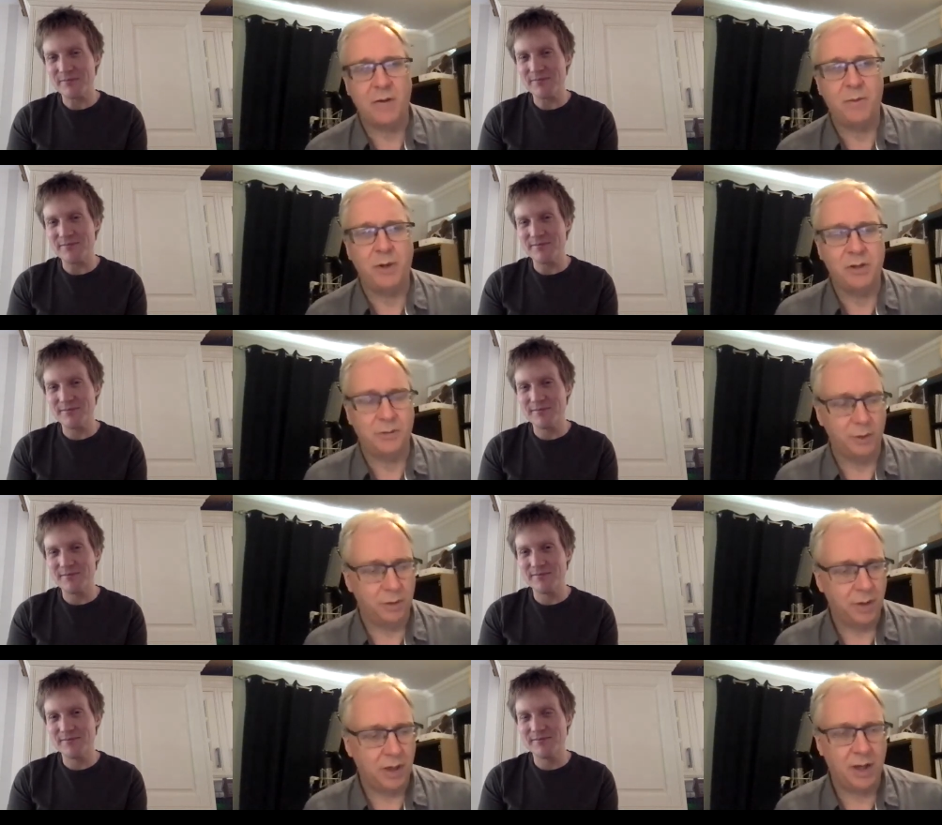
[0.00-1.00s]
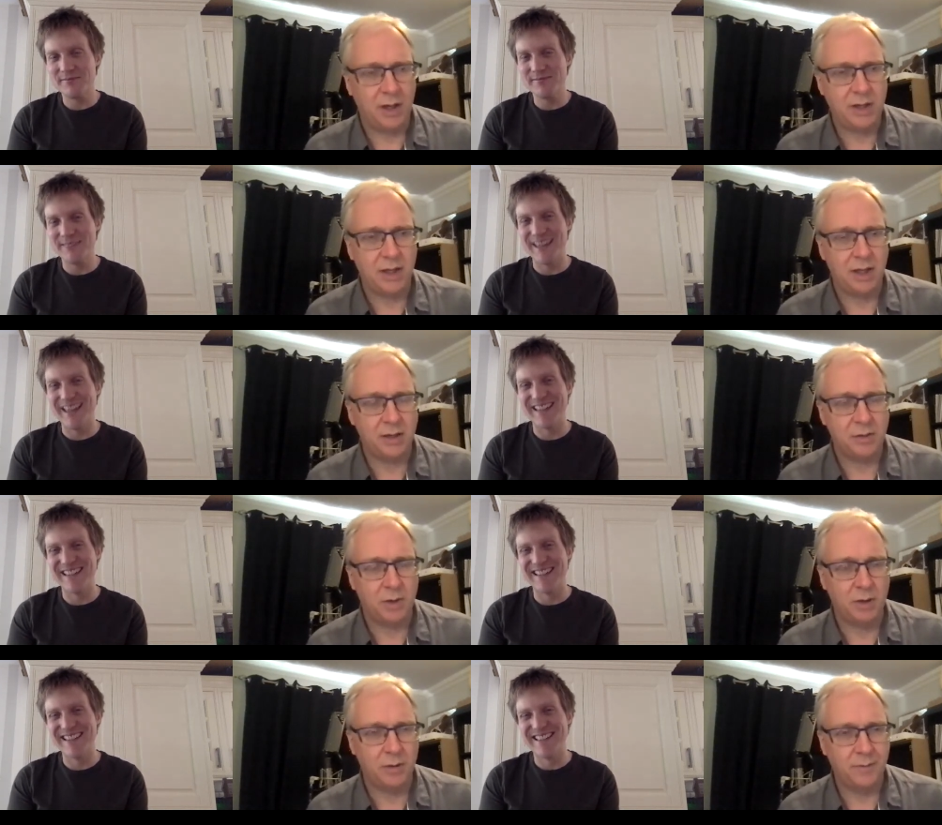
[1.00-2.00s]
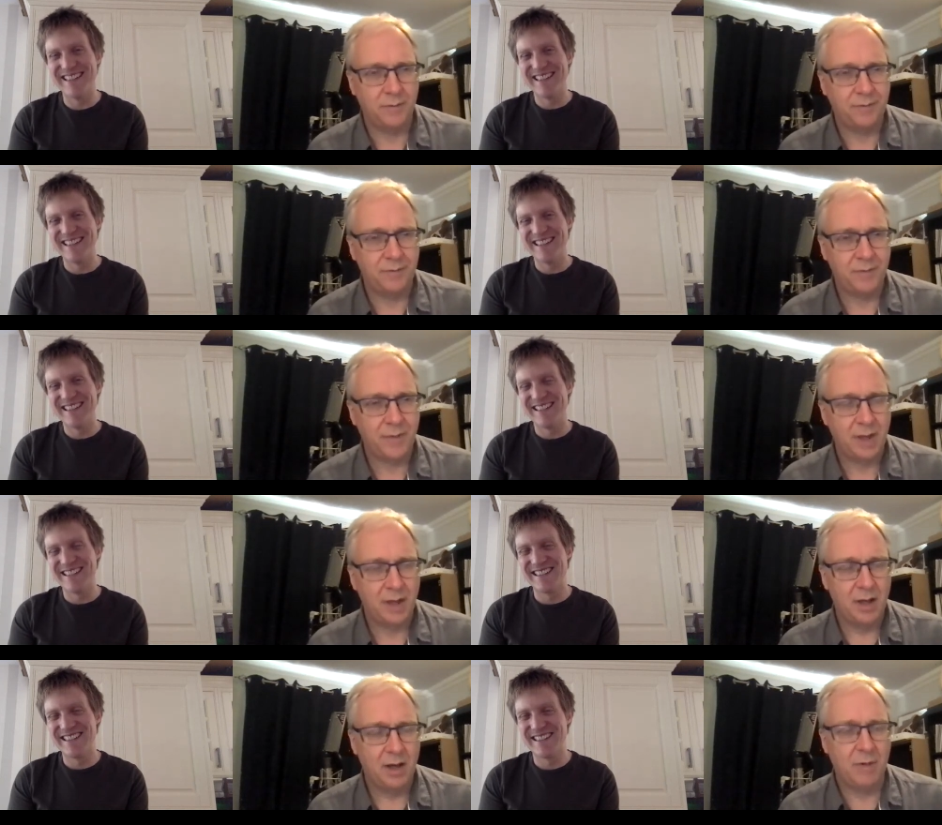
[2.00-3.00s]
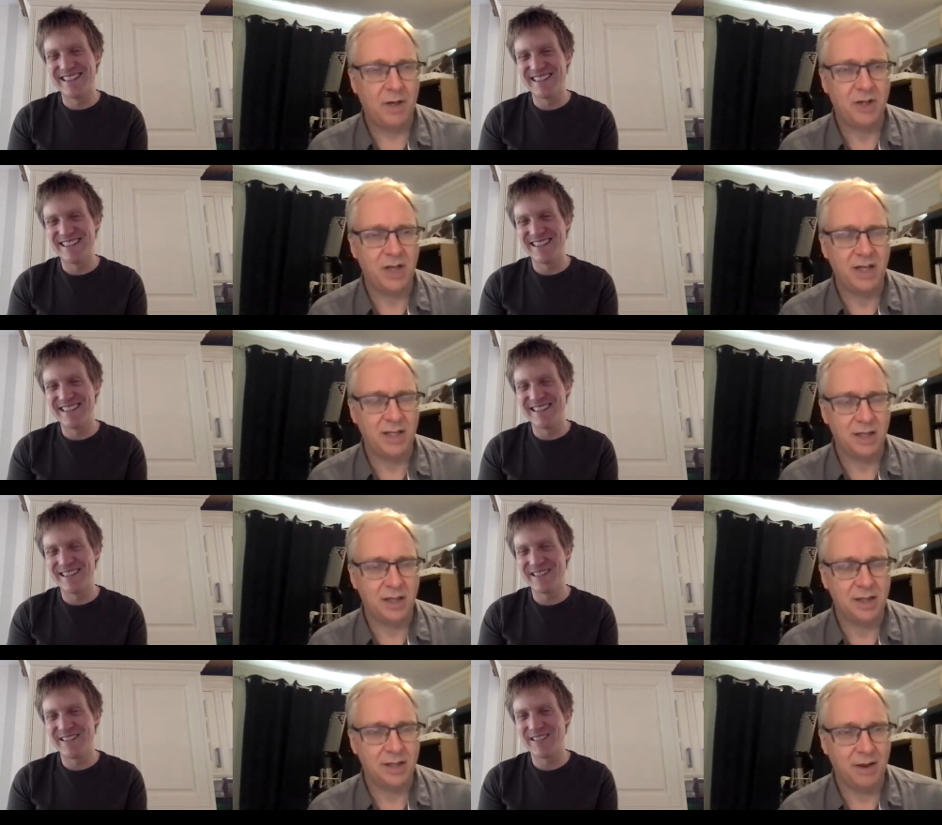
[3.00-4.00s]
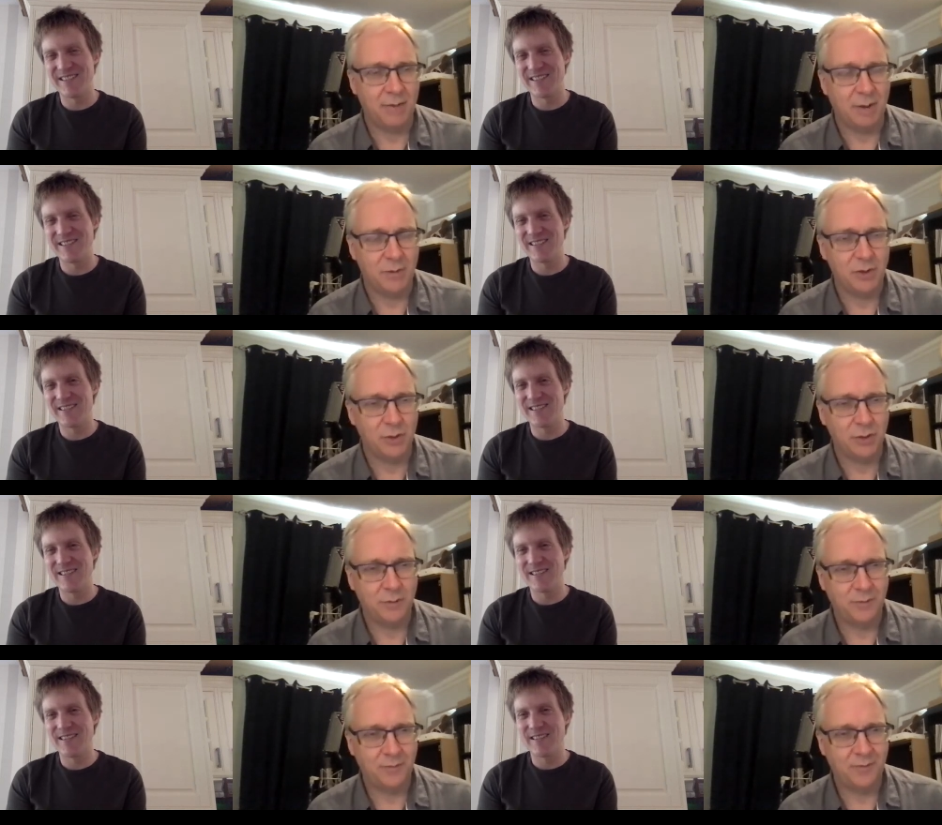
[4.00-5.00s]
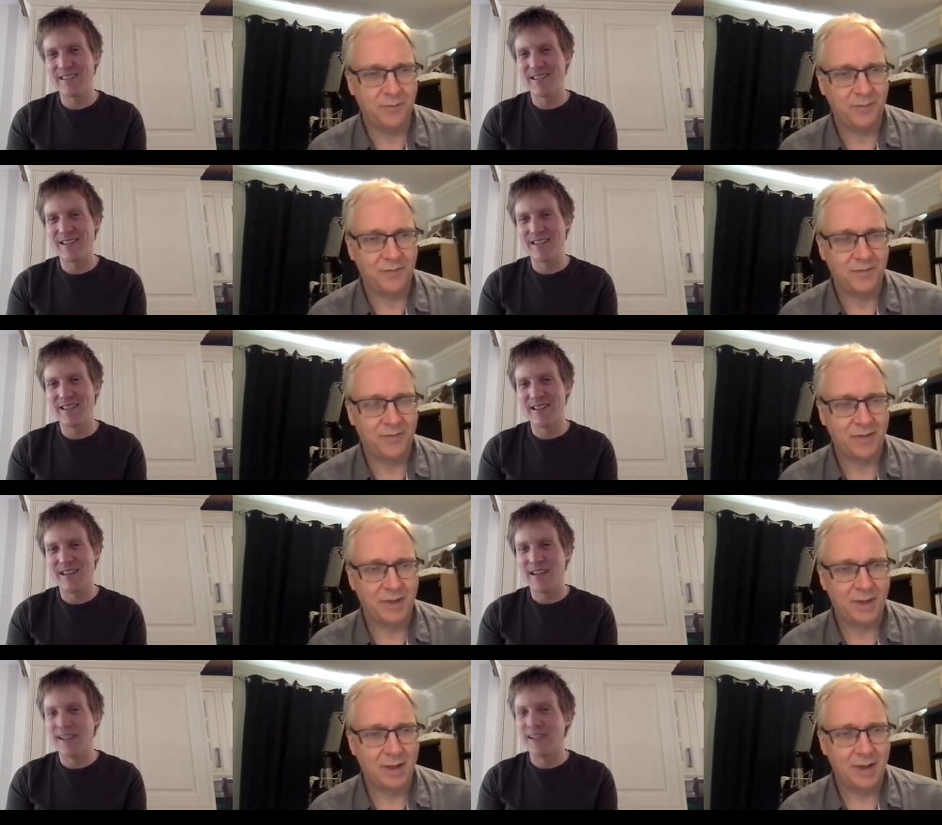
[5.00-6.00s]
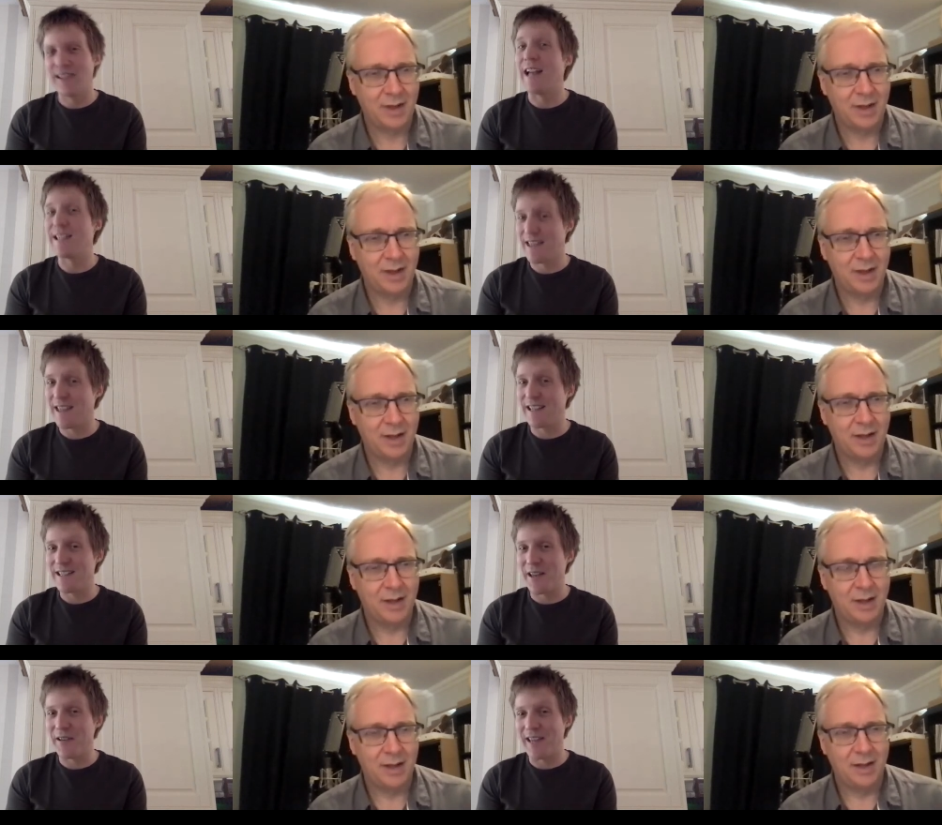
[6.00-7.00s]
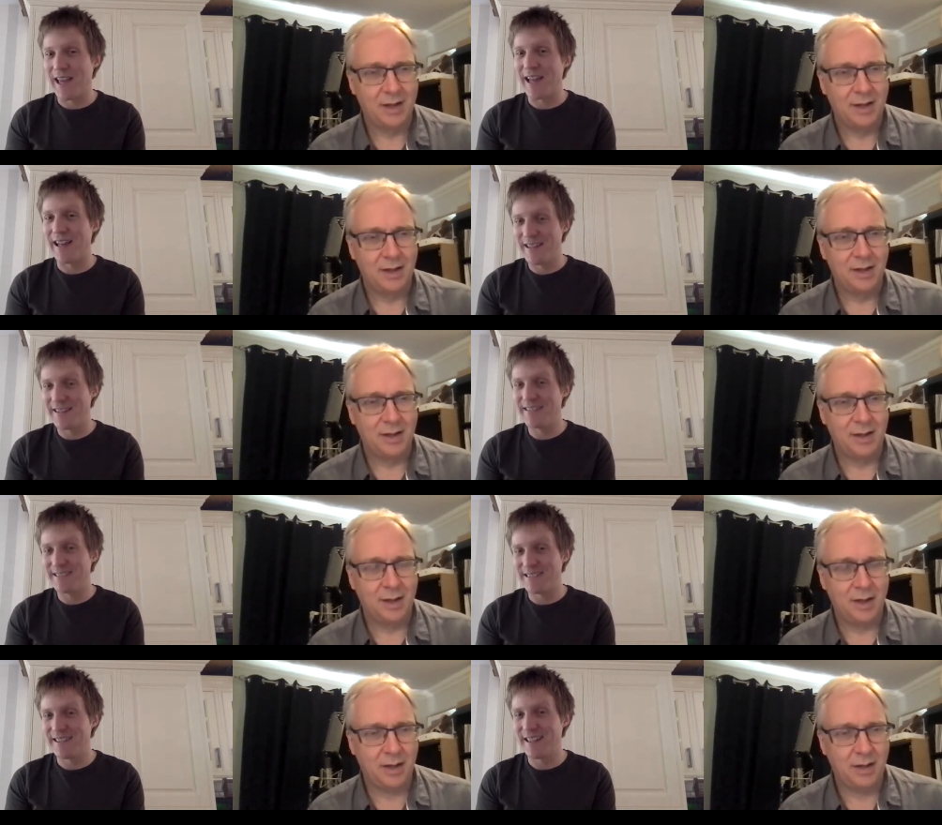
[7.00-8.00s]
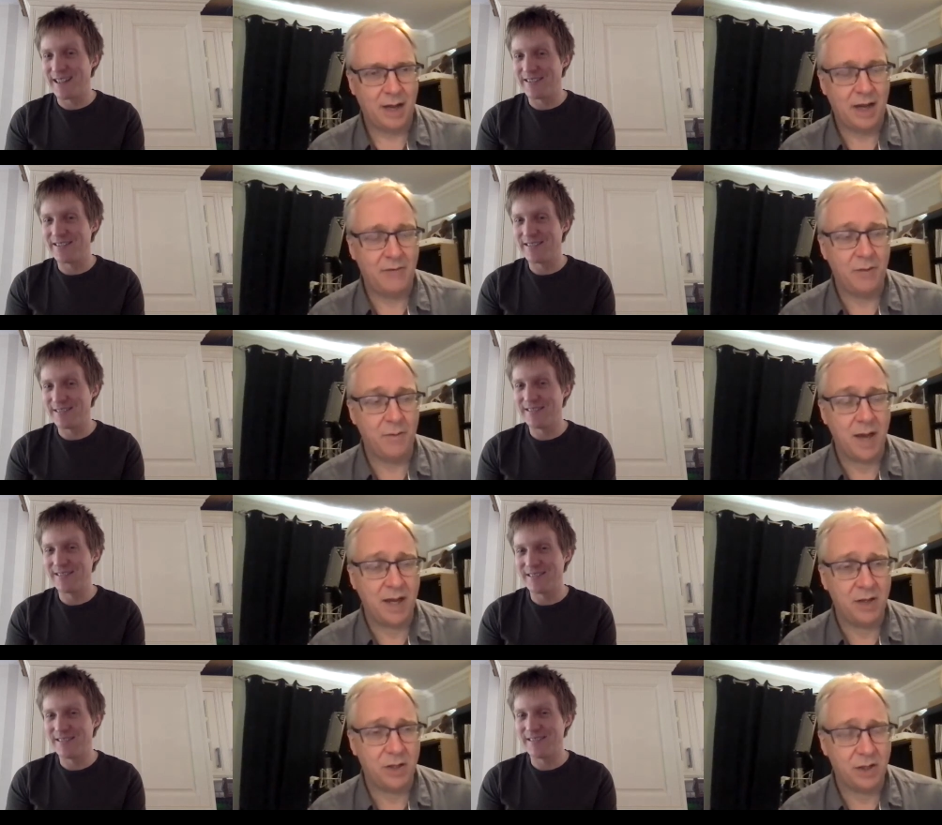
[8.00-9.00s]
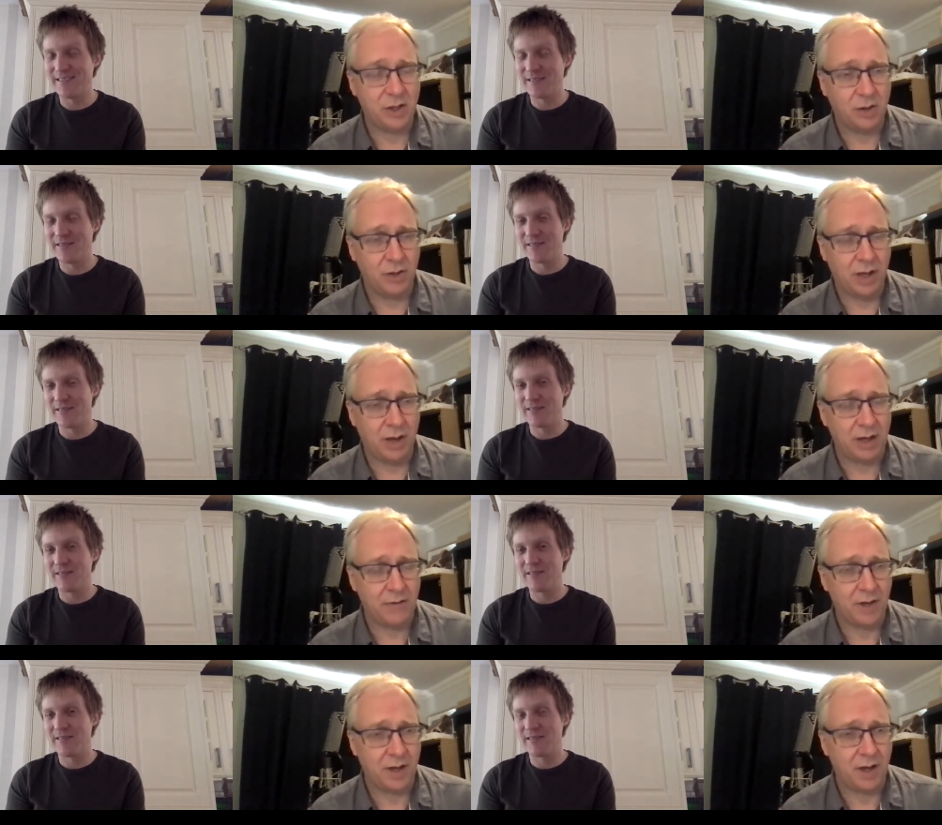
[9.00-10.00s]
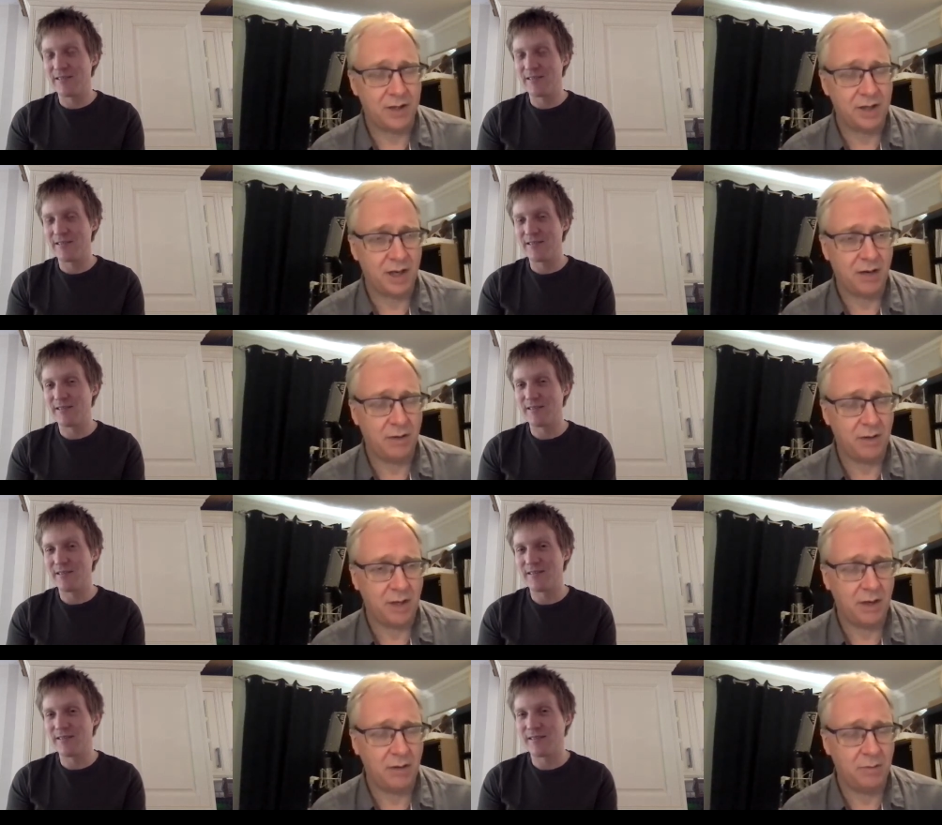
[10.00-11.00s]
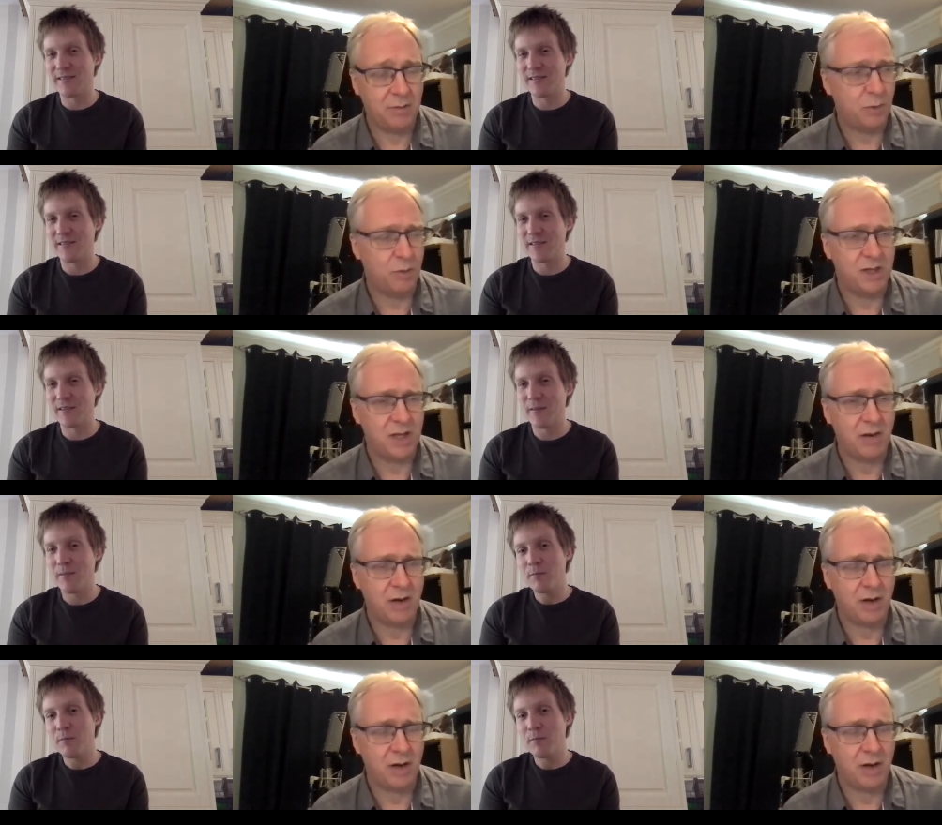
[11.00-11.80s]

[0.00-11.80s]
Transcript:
Speaker 1: beautiful an idea yeah. as well and much needed at this time i'm sure
Speaker 2: yes i think so yeah
Speaker 1: yeah. And have you managed online for the last year, year, almost a year and a